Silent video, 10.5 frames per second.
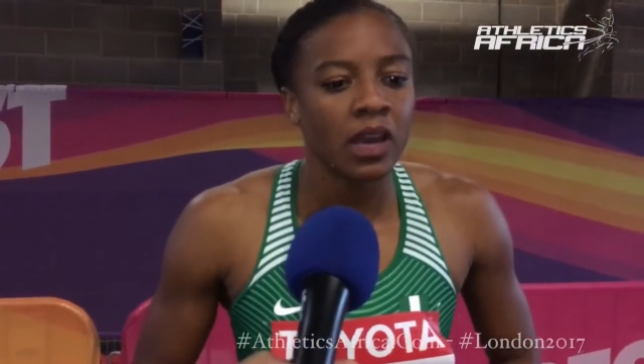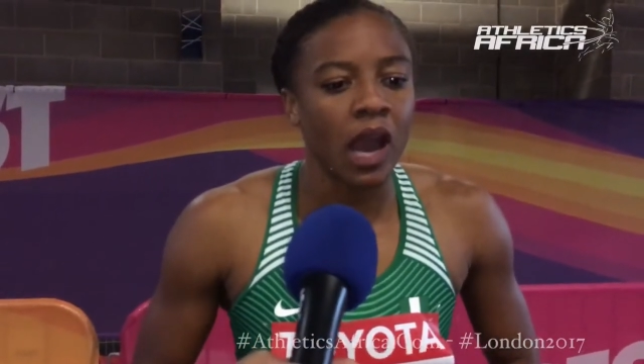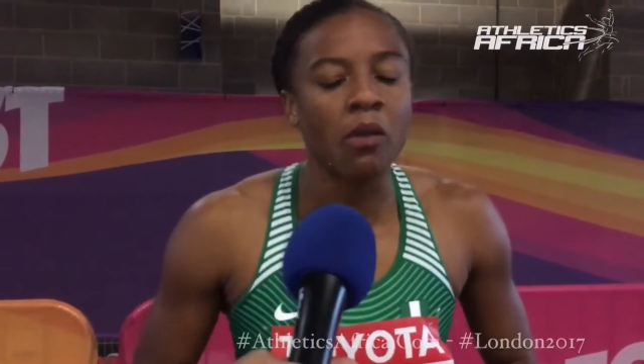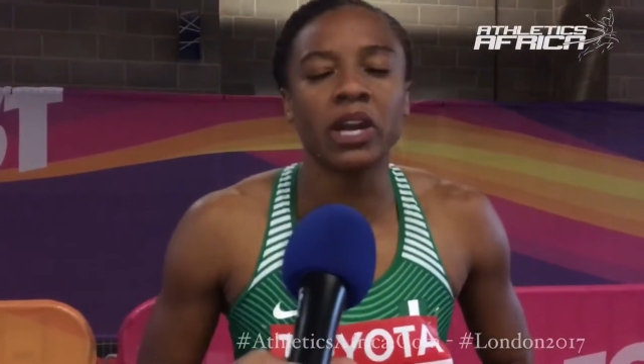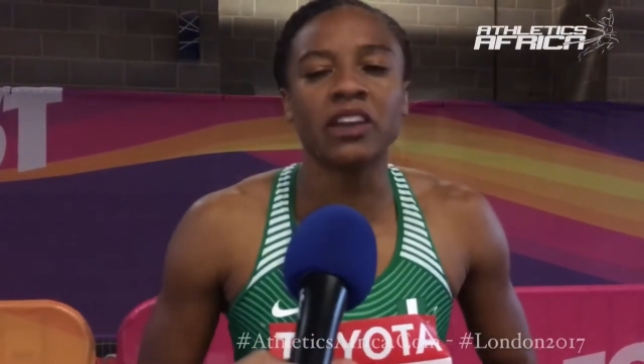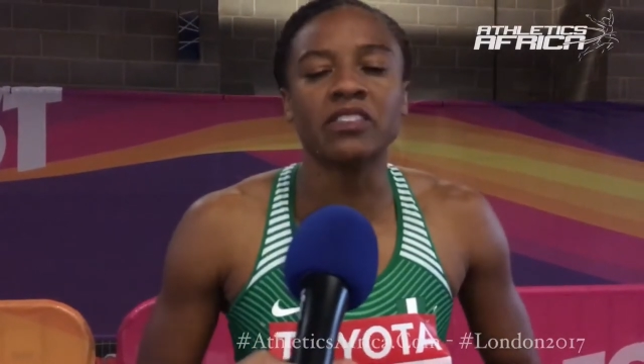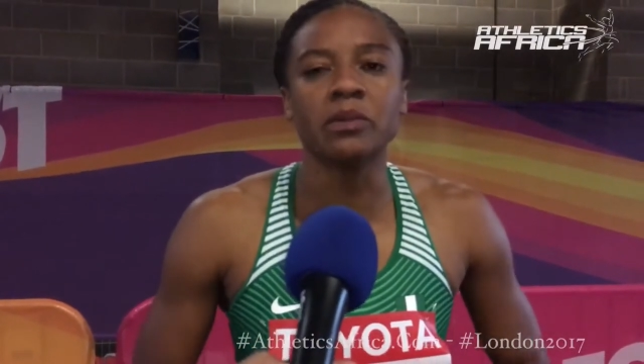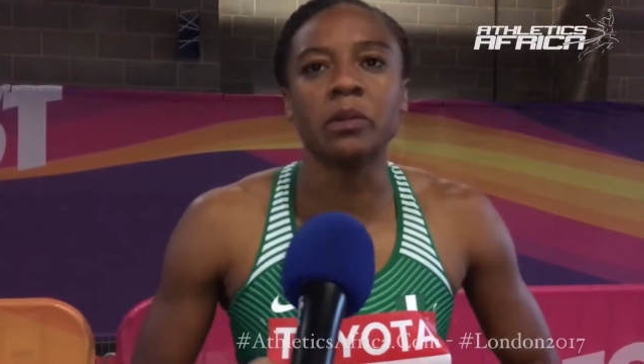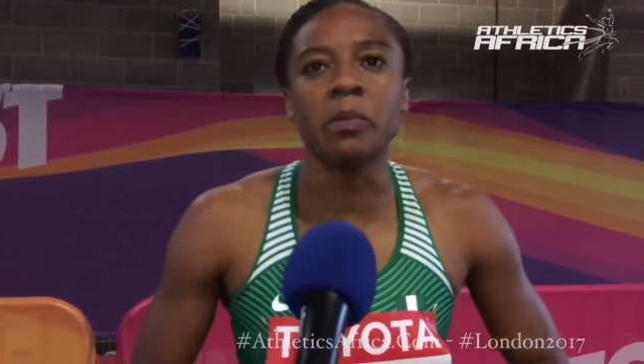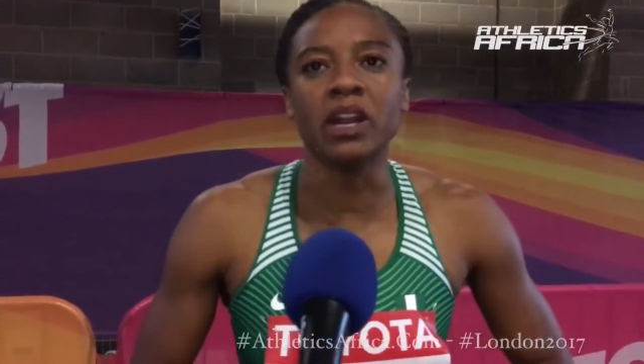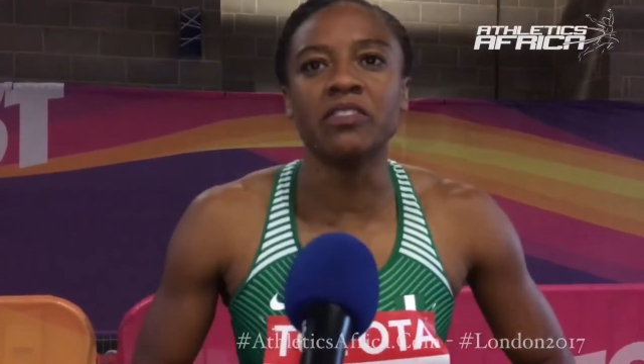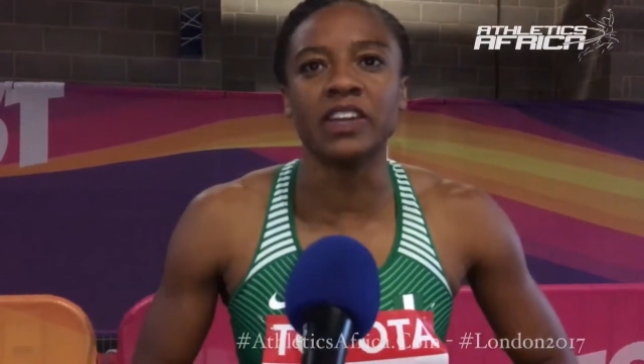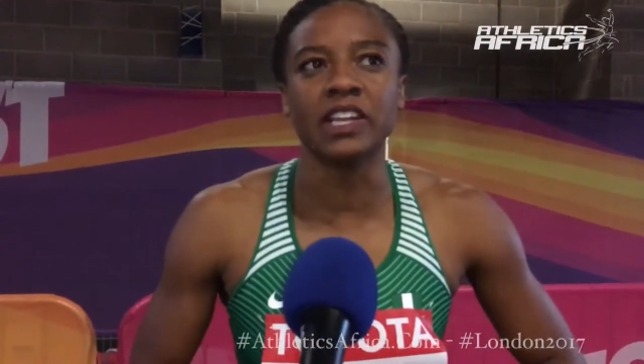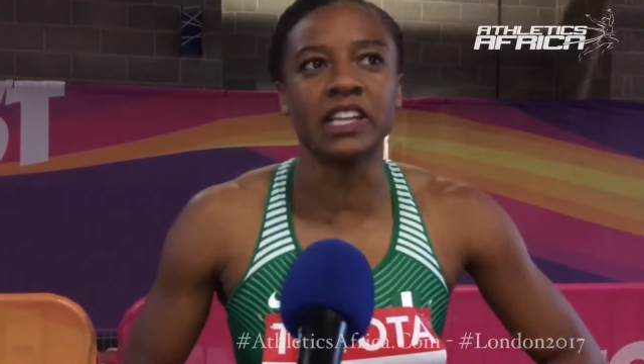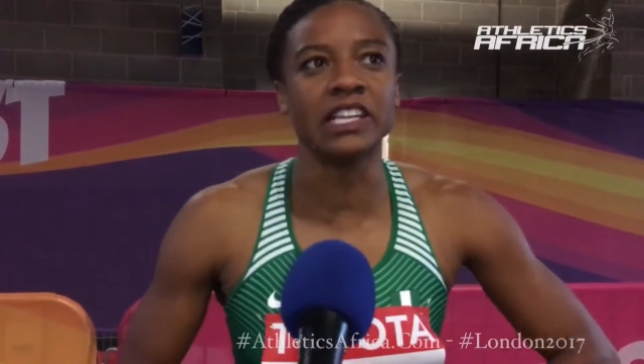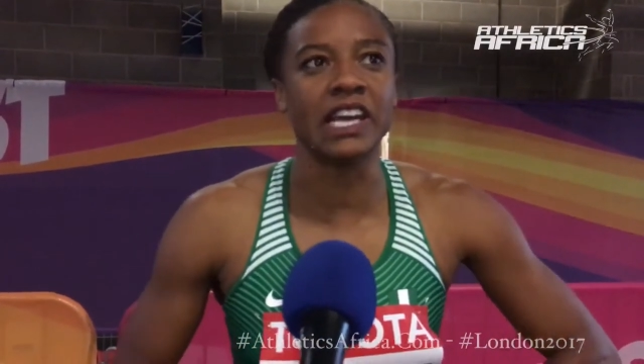want to give them the benefit
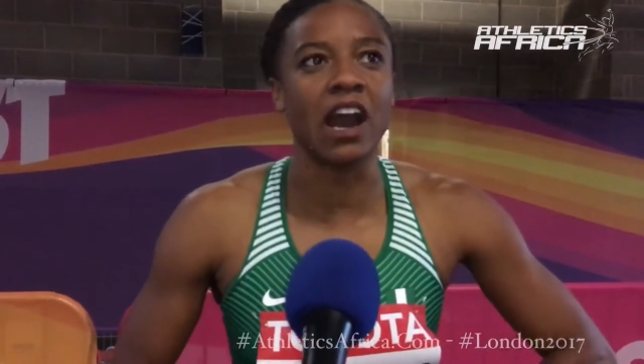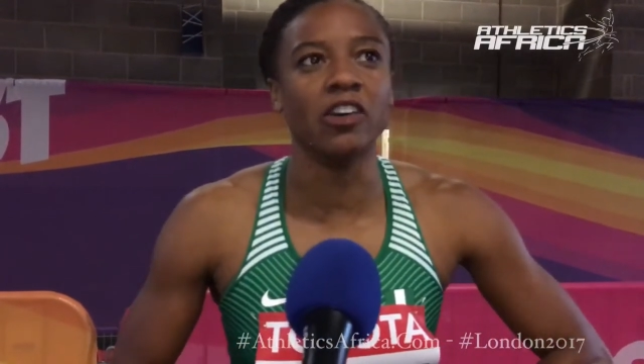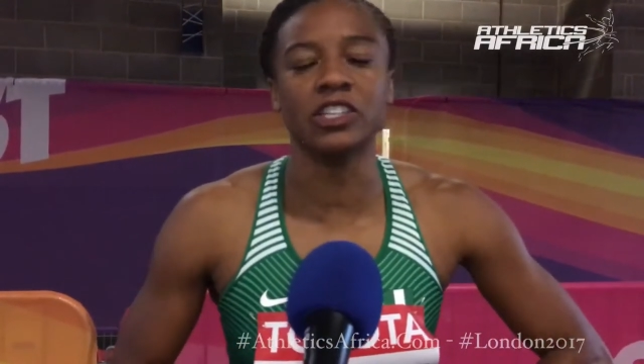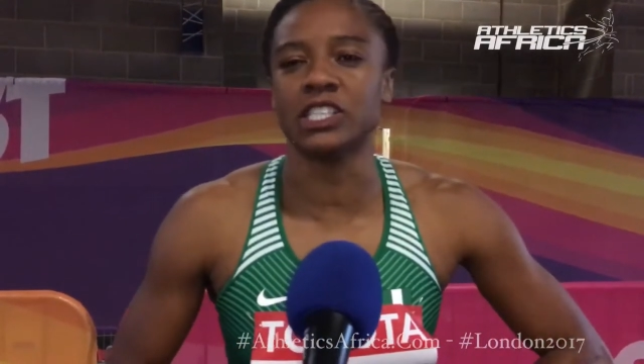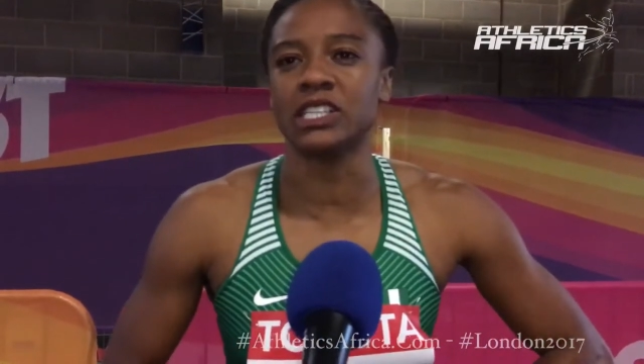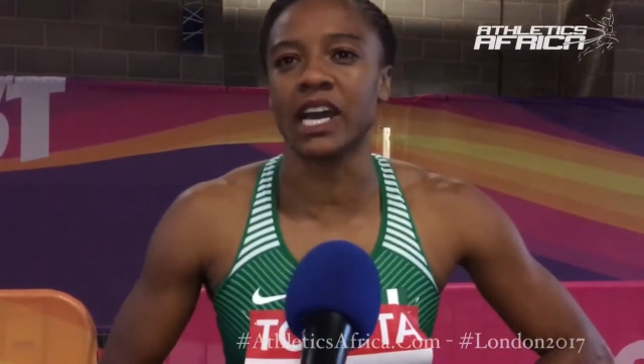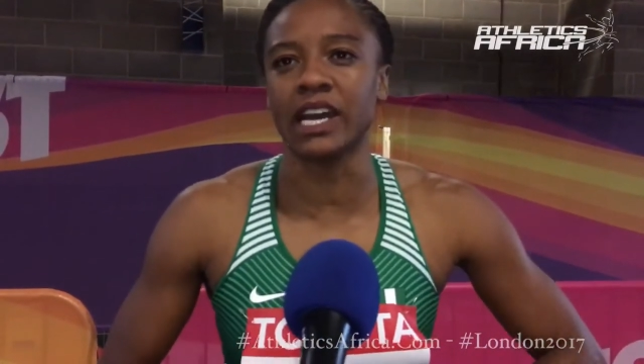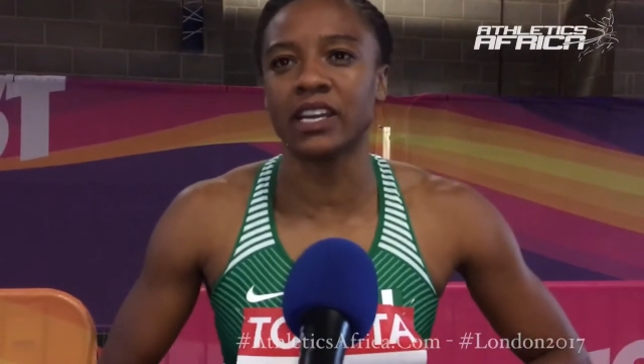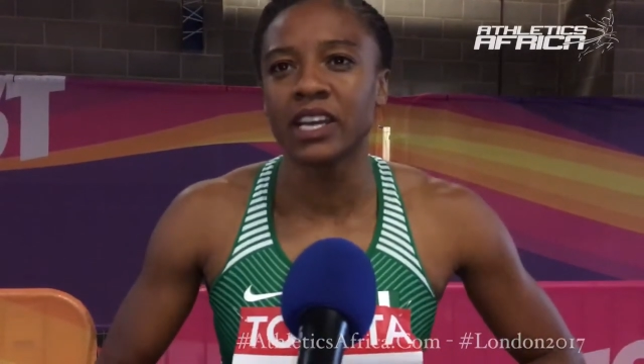of the doubt, just like,